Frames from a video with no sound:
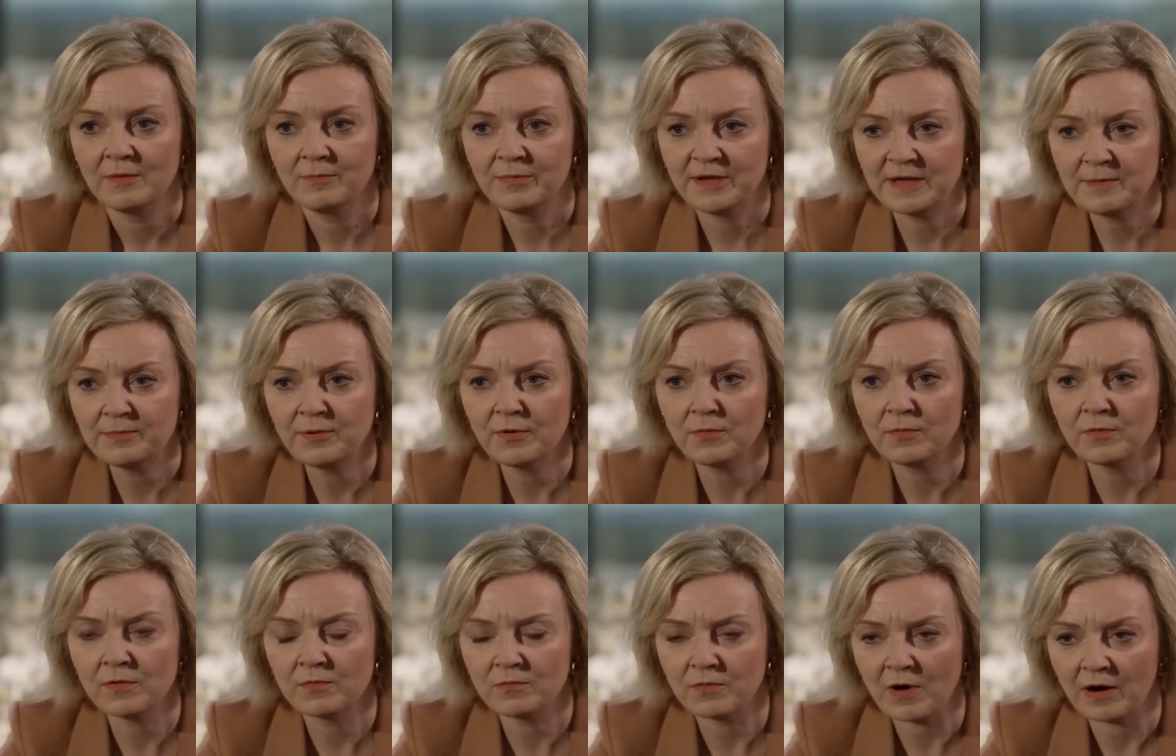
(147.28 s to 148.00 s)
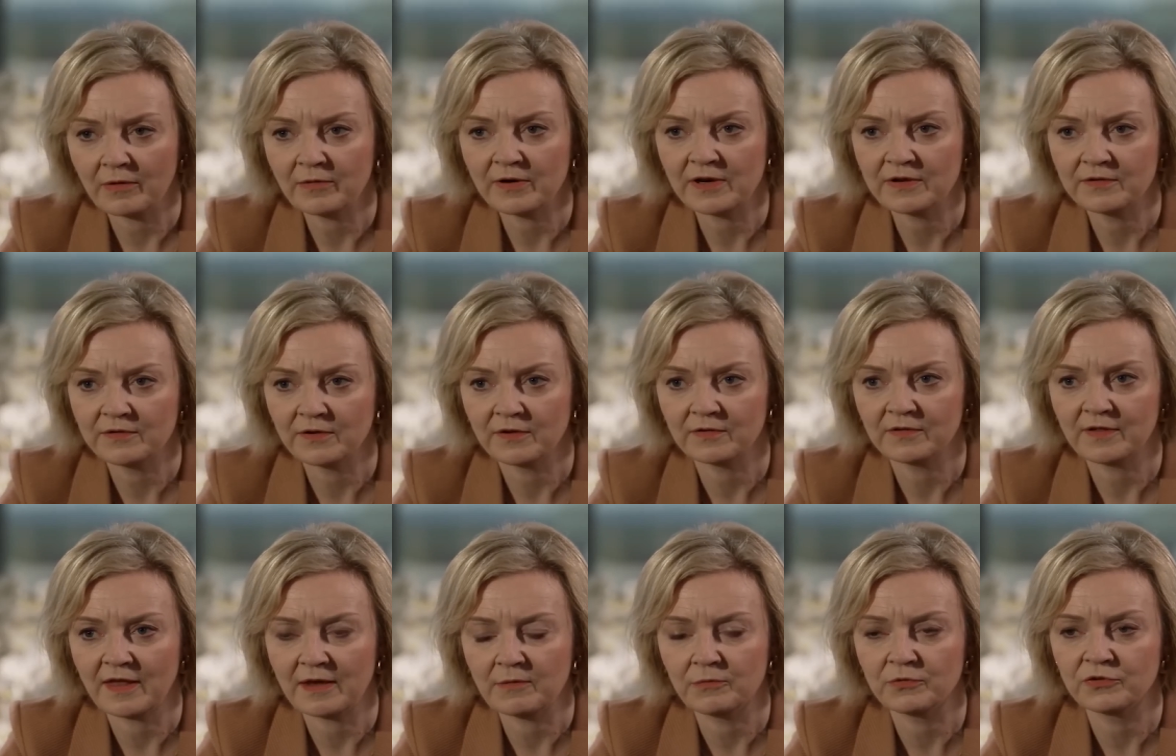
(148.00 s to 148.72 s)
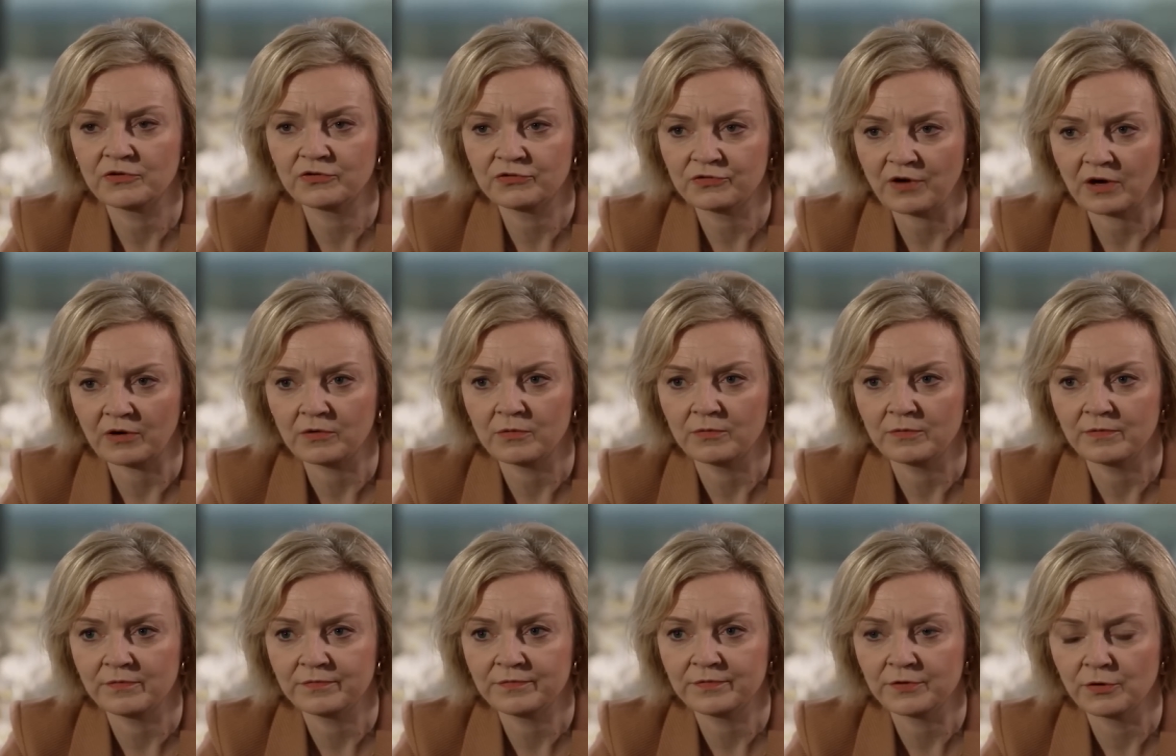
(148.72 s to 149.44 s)
People were worried that they would
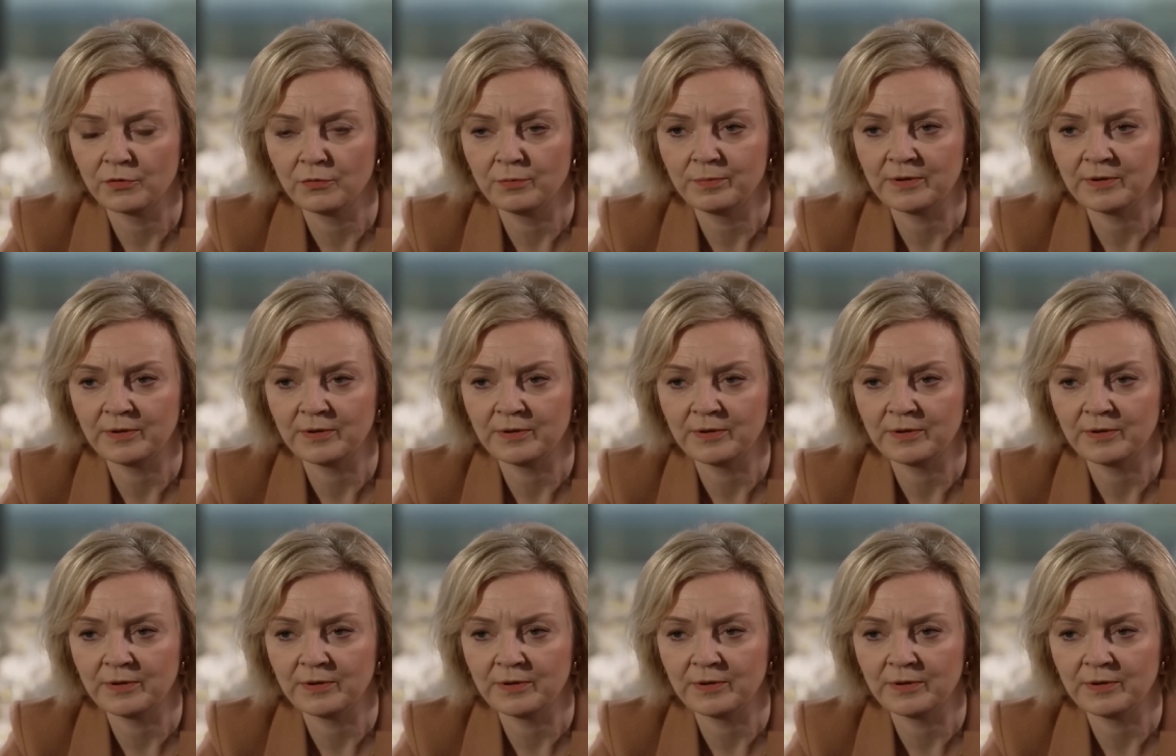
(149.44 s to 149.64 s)
struggle with fuel